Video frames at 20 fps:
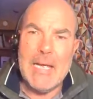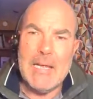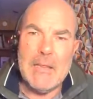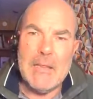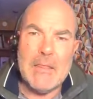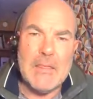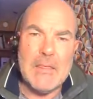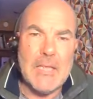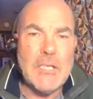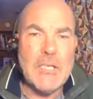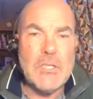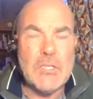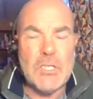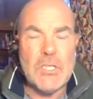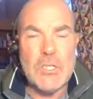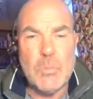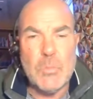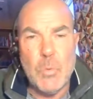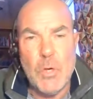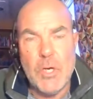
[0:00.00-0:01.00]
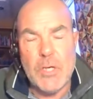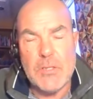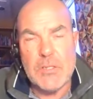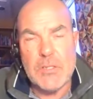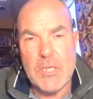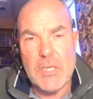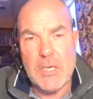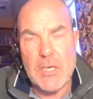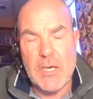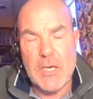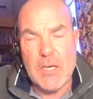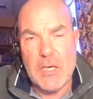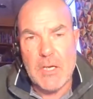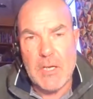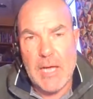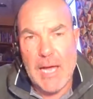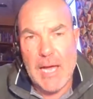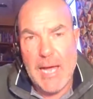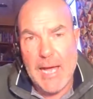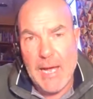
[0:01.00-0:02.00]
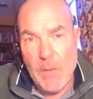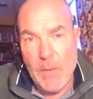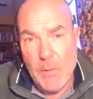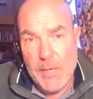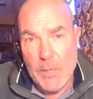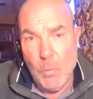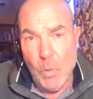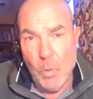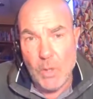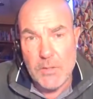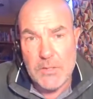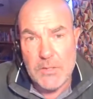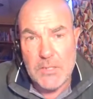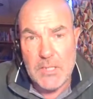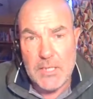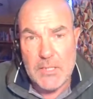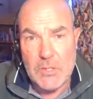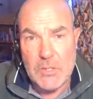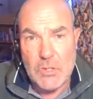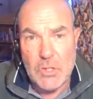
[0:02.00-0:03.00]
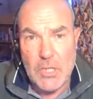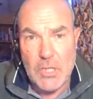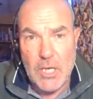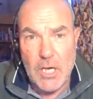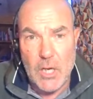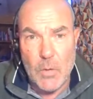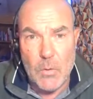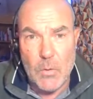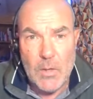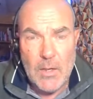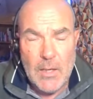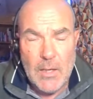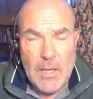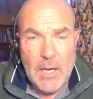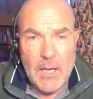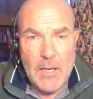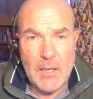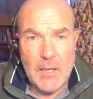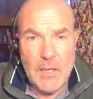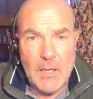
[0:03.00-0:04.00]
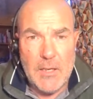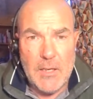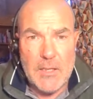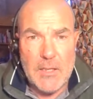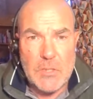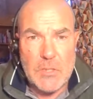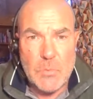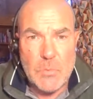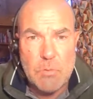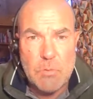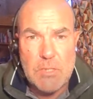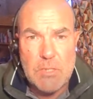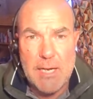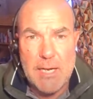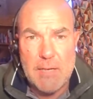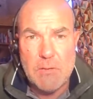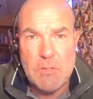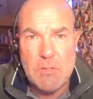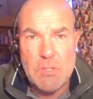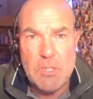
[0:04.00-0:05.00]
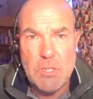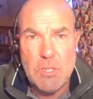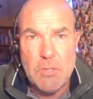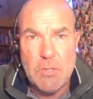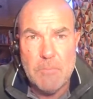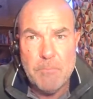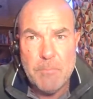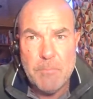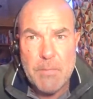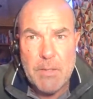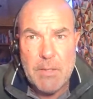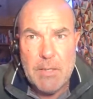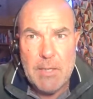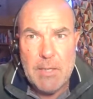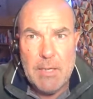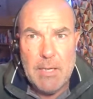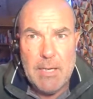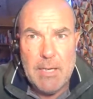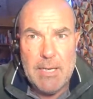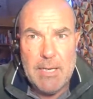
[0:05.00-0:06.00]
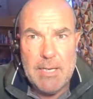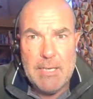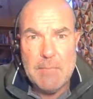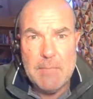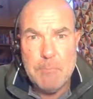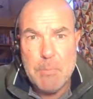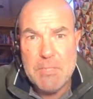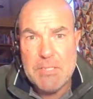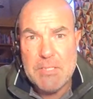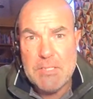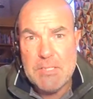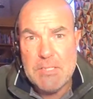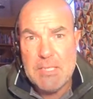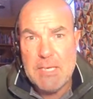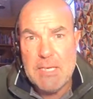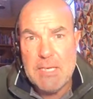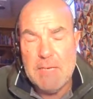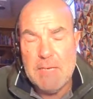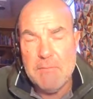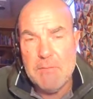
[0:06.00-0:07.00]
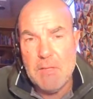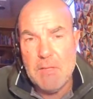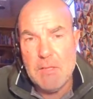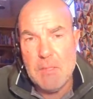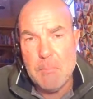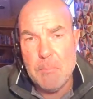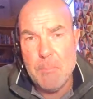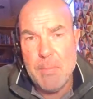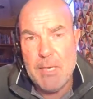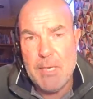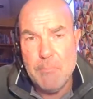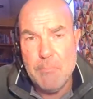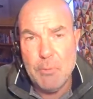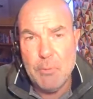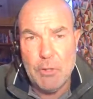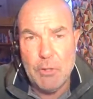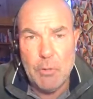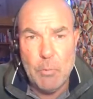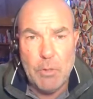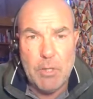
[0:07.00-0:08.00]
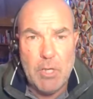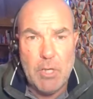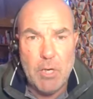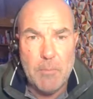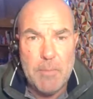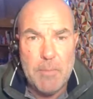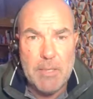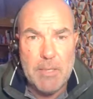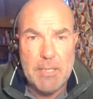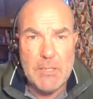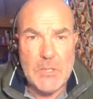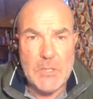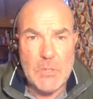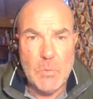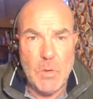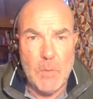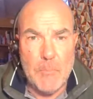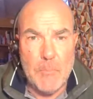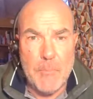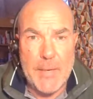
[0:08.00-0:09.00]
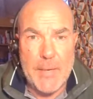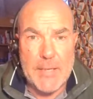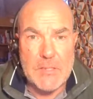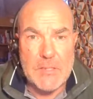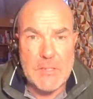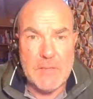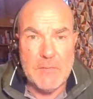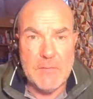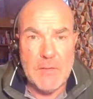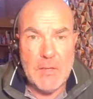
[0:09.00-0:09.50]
things just weren't uh, uh, how he wanted it to go. And a lot of this was down to he perceived that the people who were coming into OnPassive